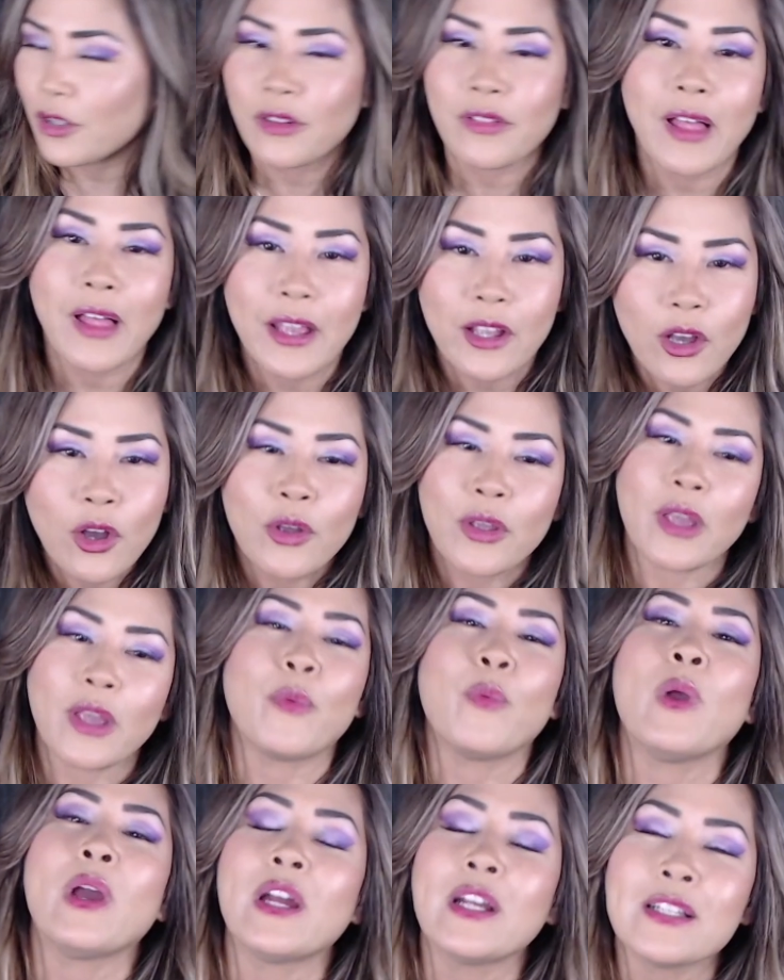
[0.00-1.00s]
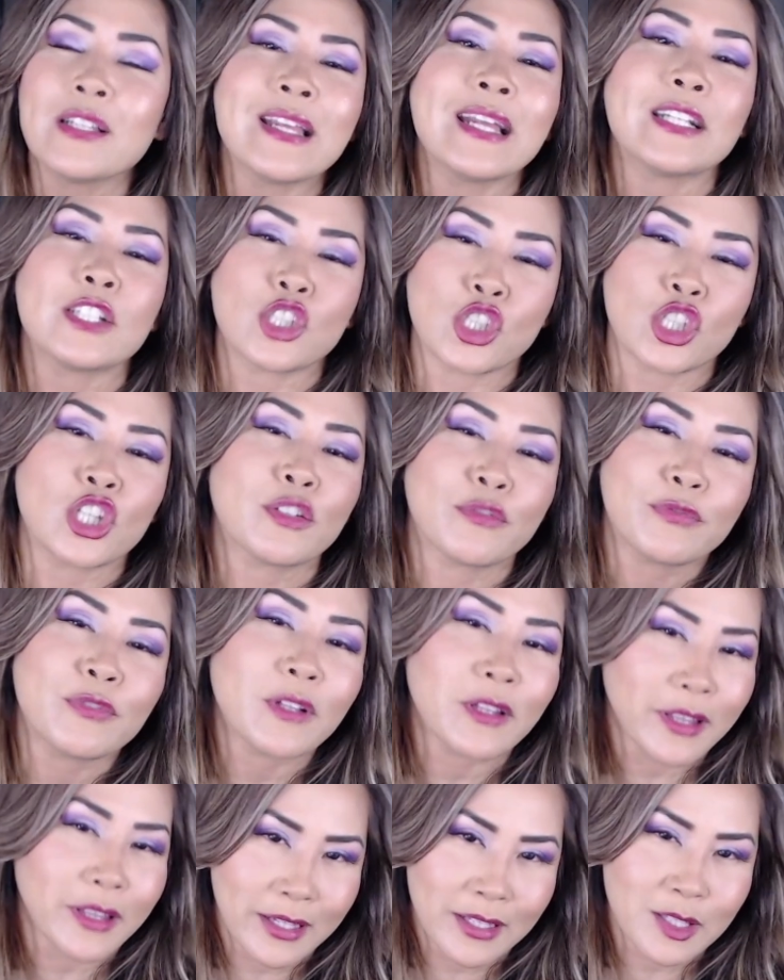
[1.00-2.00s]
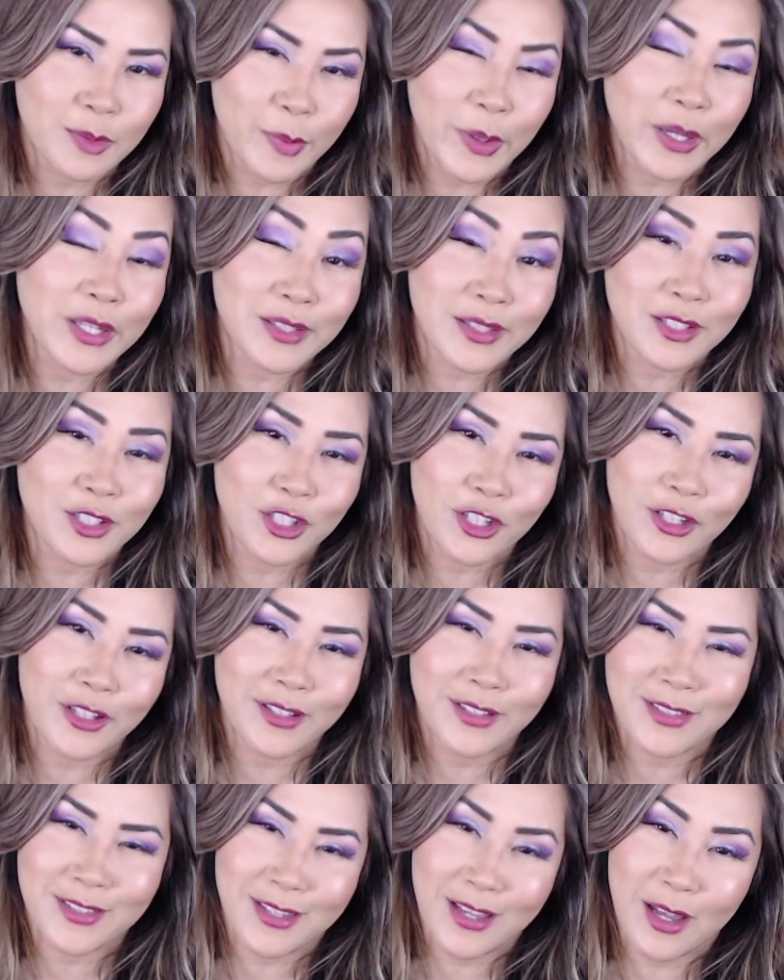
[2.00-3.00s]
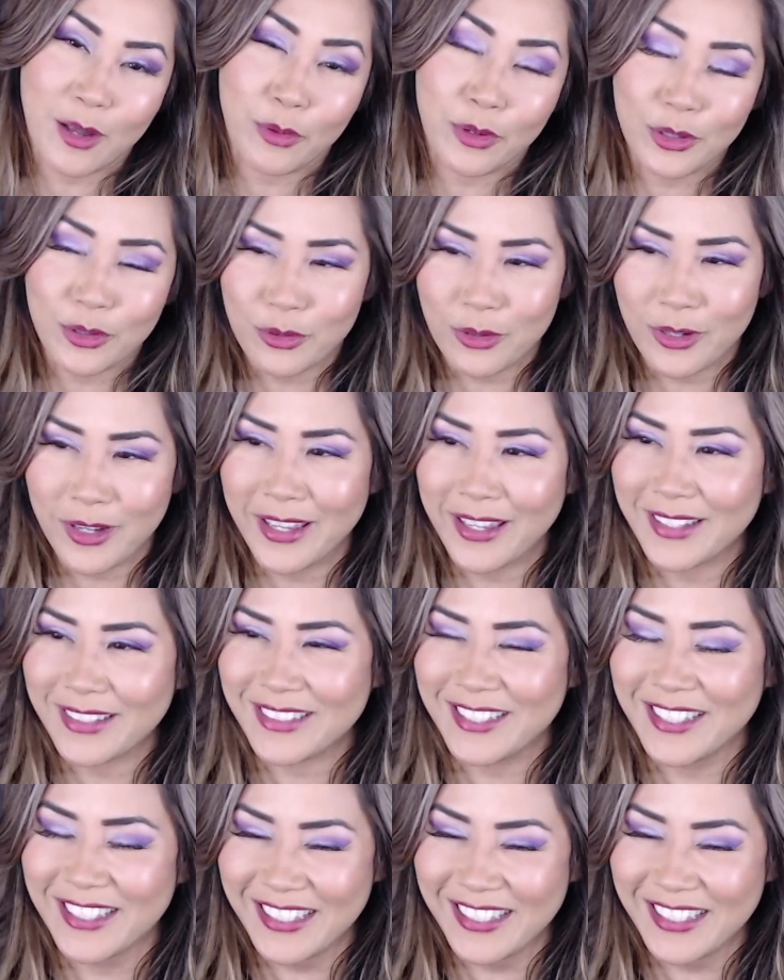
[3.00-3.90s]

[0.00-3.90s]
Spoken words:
like, okay, where is that Chick-fil-A spicy chicken sandwich, right?